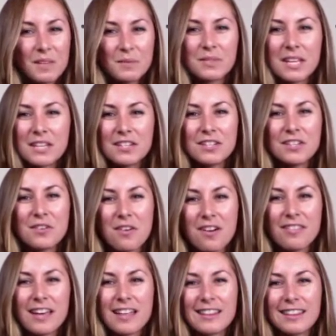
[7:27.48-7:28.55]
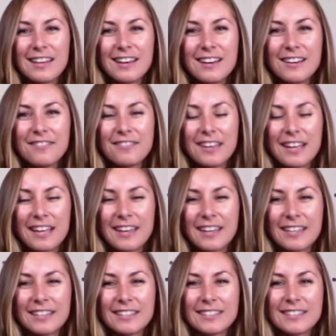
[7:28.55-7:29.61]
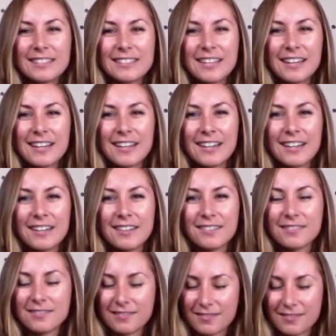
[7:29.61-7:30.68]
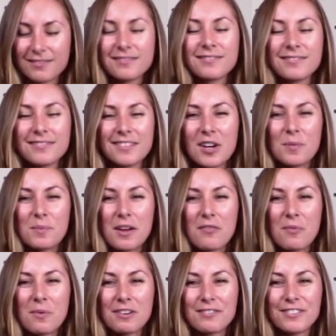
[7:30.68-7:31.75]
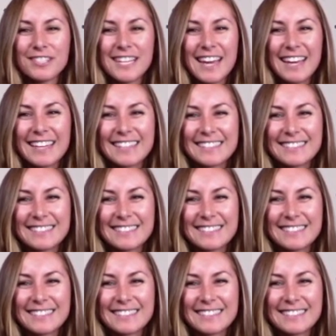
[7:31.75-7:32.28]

Sending you all that love, and hope you have a wonderful day.